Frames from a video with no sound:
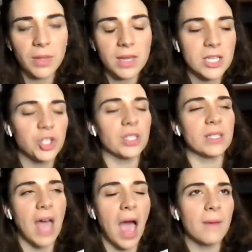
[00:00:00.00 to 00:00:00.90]
But it's
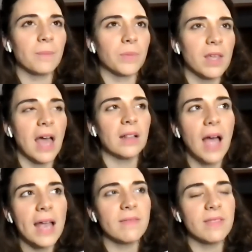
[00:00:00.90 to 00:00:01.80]
just that
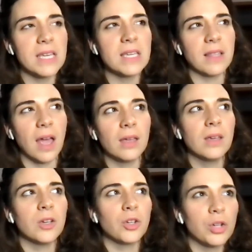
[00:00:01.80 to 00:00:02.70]
line of thinking that
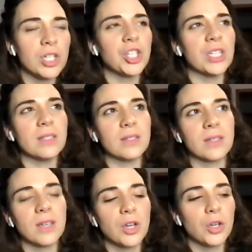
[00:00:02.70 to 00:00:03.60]
Christians
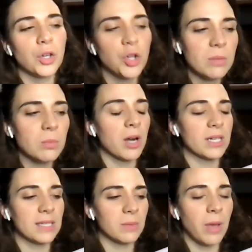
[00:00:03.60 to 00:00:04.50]
couldn't
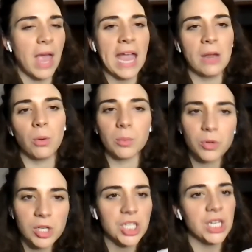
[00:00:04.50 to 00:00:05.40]
participate or
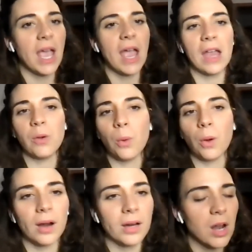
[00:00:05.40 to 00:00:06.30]
appreciate
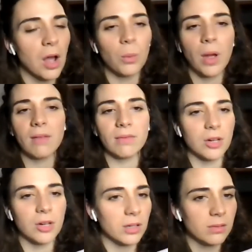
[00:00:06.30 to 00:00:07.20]
or,
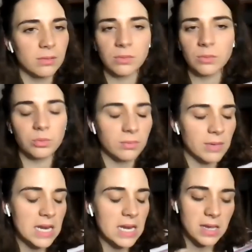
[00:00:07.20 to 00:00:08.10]
whatever,
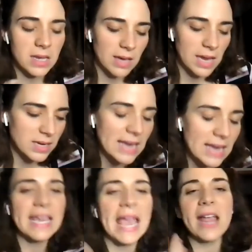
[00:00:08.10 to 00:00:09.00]

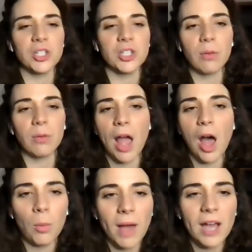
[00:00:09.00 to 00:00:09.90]
engage in that
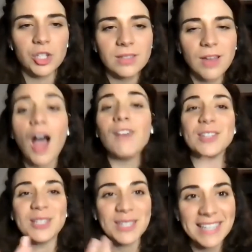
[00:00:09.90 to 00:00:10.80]
realm.
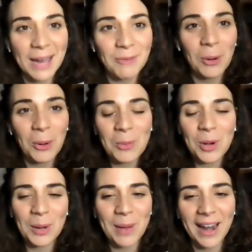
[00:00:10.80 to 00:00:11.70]
Obviously I wrote a whole
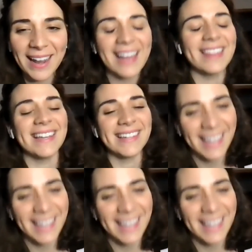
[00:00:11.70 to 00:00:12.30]
book about it. Yeah.